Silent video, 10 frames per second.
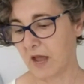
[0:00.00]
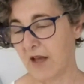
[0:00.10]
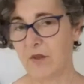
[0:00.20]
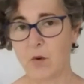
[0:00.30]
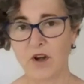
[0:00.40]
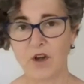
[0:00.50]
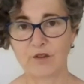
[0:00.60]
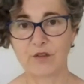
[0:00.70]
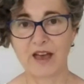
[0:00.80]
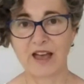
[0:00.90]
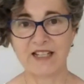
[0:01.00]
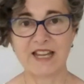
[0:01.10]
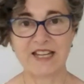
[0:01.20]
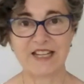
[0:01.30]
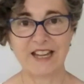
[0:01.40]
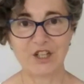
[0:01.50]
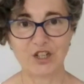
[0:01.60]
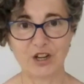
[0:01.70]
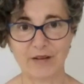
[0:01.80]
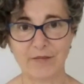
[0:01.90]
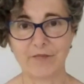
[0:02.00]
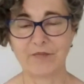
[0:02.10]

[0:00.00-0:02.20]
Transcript: And the one after that, Ignatia.